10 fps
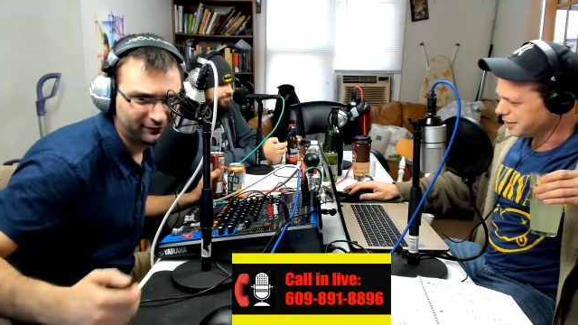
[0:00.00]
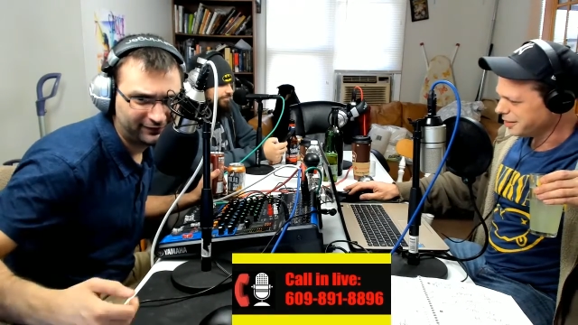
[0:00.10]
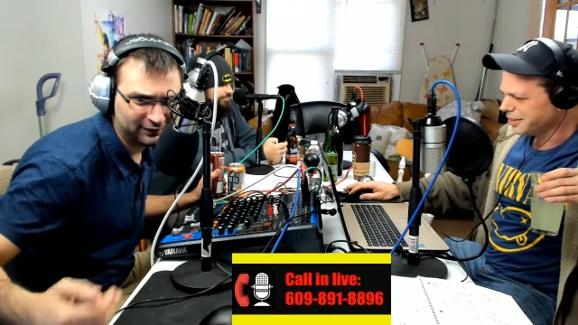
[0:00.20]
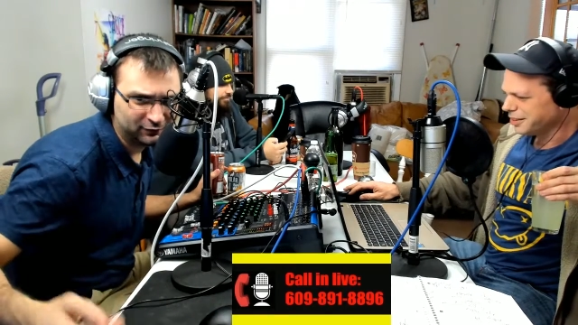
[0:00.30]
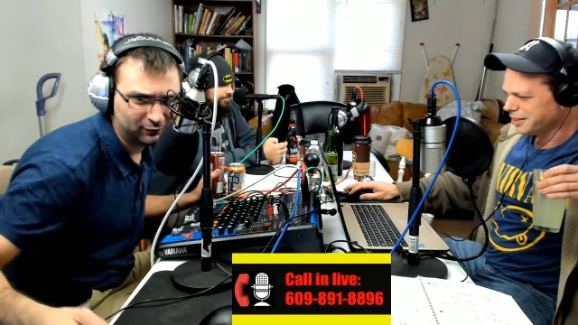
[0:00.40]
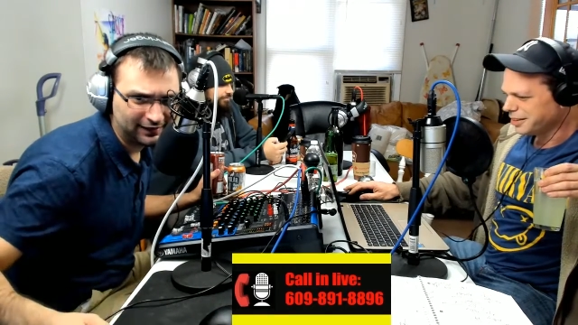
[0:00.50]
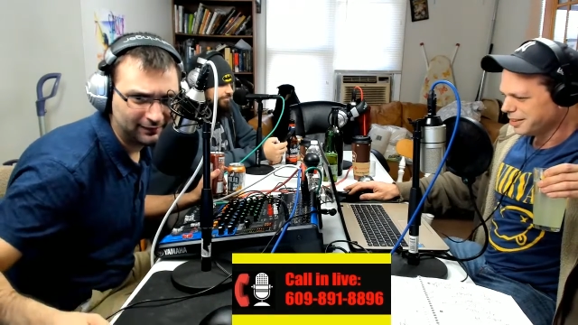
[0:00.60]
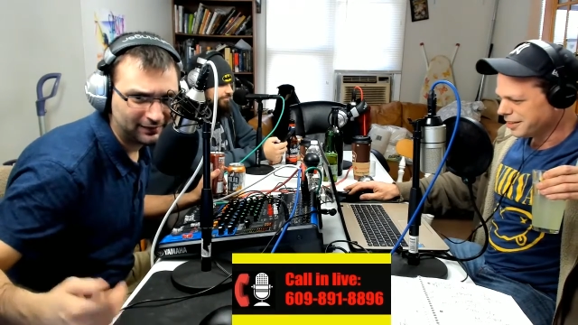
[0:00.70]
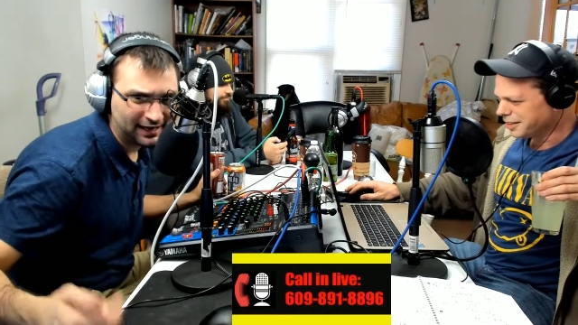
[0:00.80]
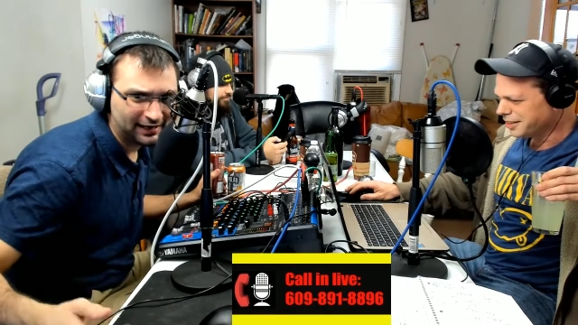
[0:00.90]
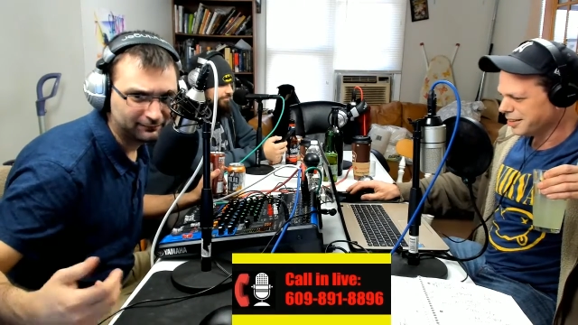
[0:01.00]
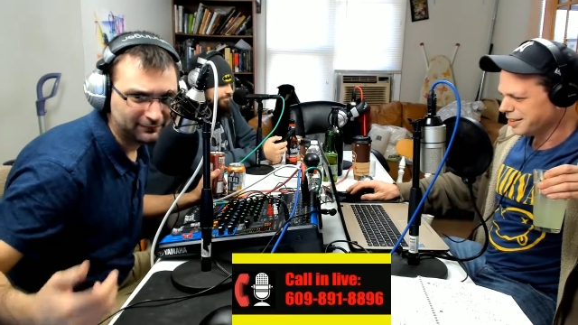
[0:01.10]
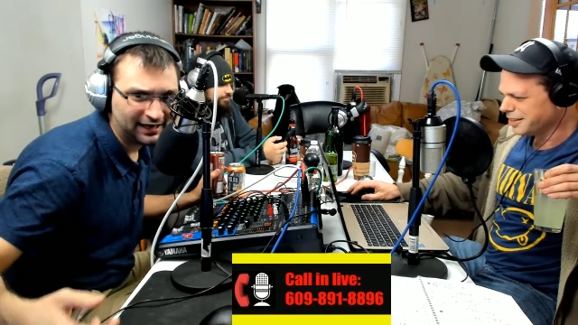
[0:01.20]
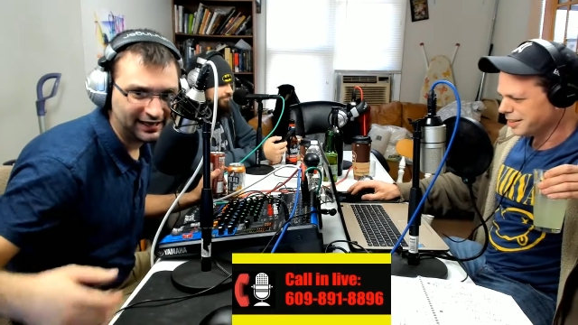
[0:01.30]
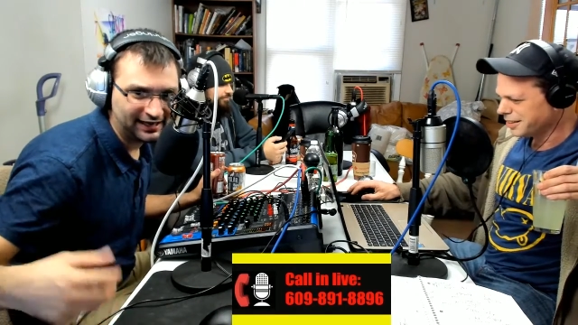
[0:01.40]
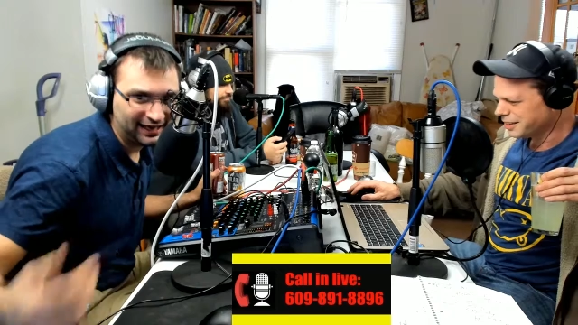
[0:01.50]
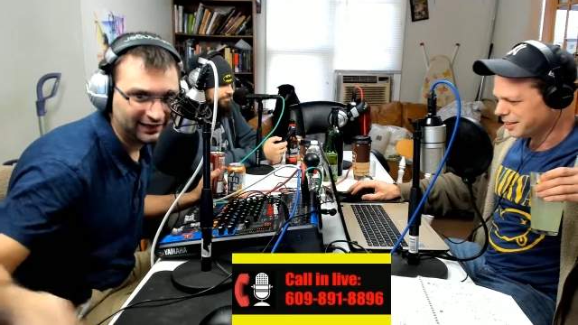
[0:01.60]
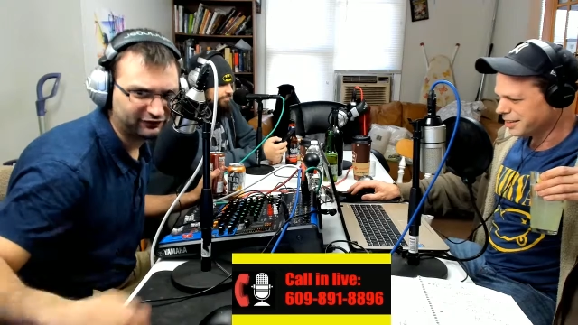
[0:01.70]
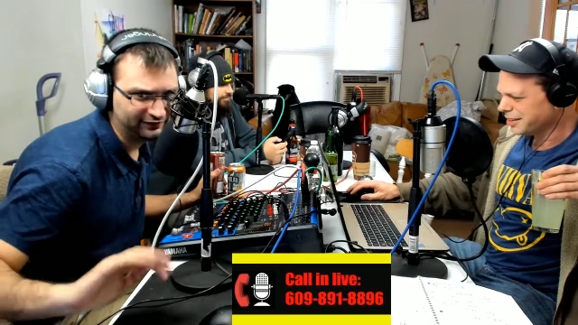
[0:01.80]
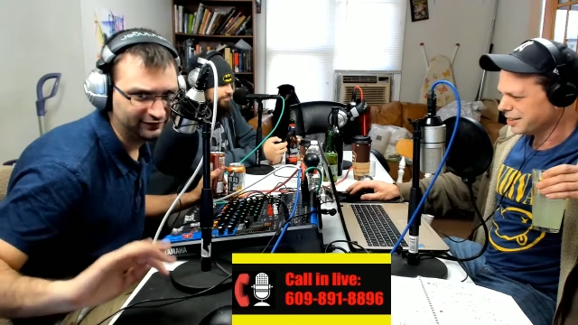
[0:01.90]
Speaker 1: No nigga wanna buy my
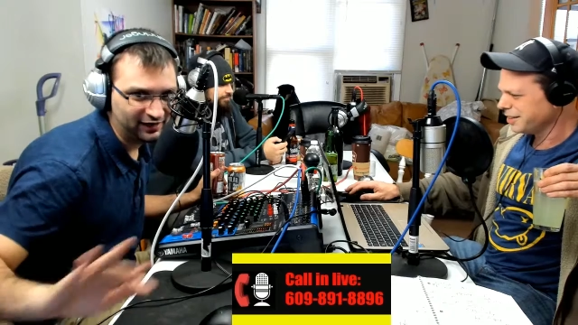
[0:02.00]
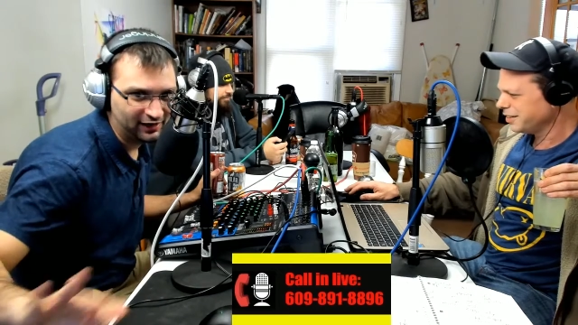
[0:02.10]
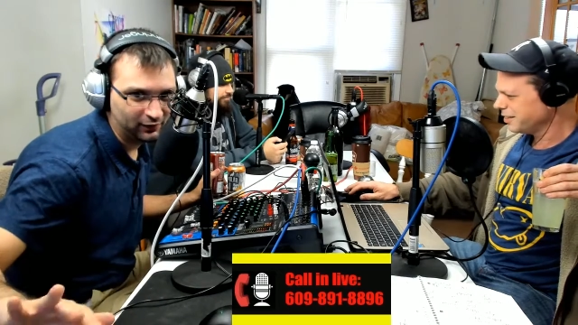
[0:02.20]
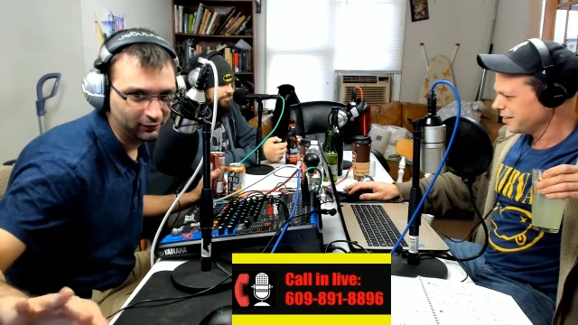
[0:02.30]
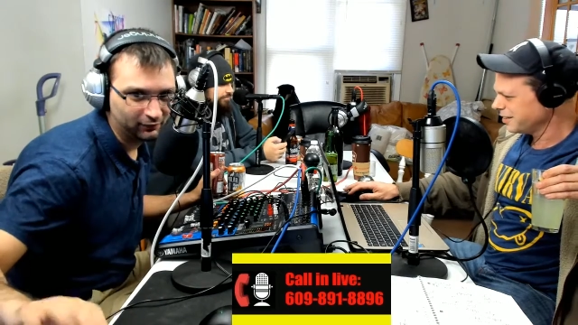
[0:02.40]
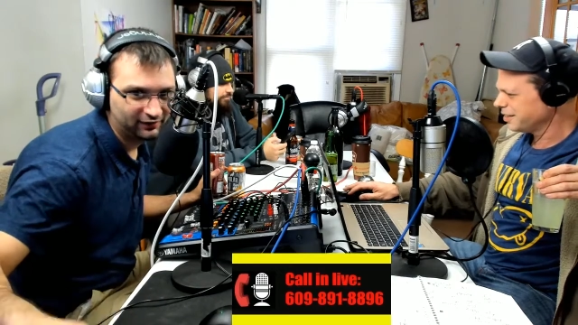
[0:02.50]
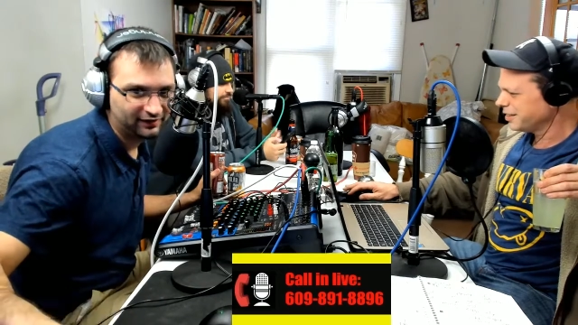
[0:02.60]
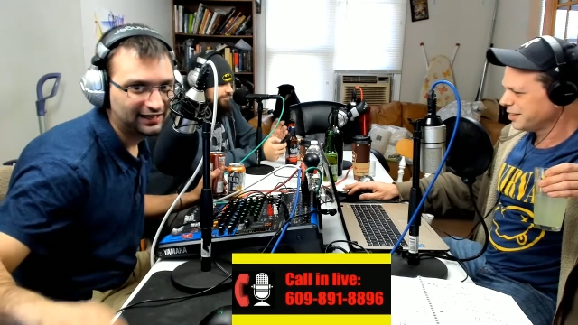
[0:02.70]
ex, no.